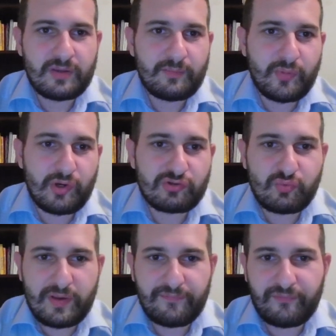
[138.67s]
pawn to
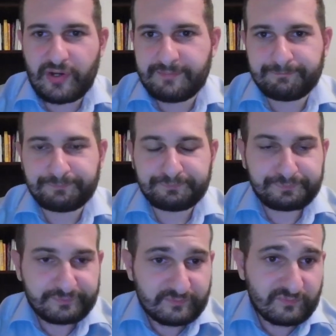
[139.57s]
f3.
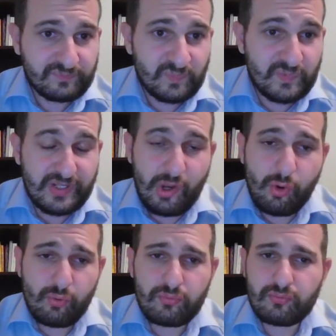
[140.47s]

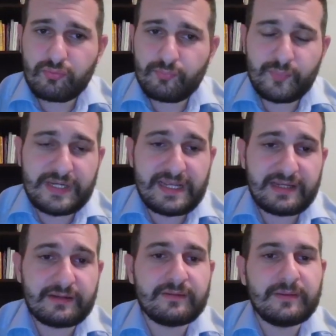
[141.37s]
Now
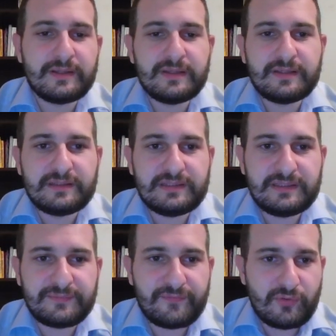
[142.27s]
playing
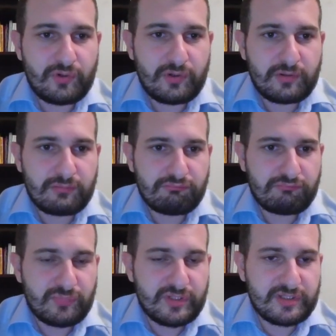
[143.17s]
e4
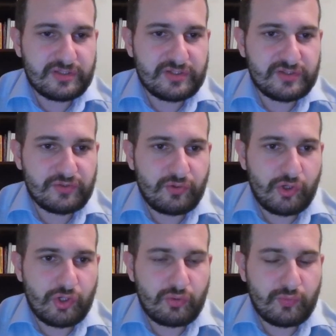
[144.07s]
is
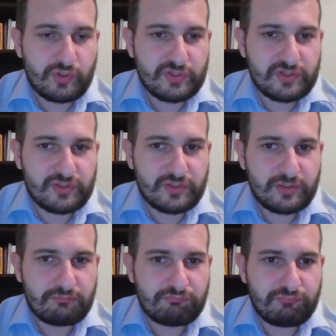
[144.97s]
almost
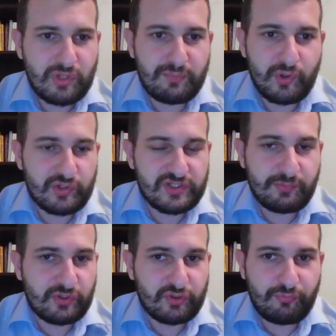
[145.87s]

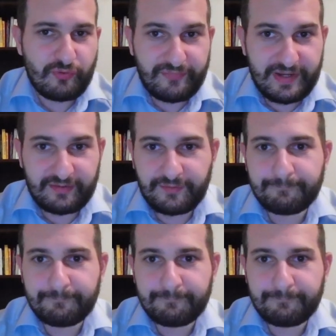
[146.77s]
impossible to prevent.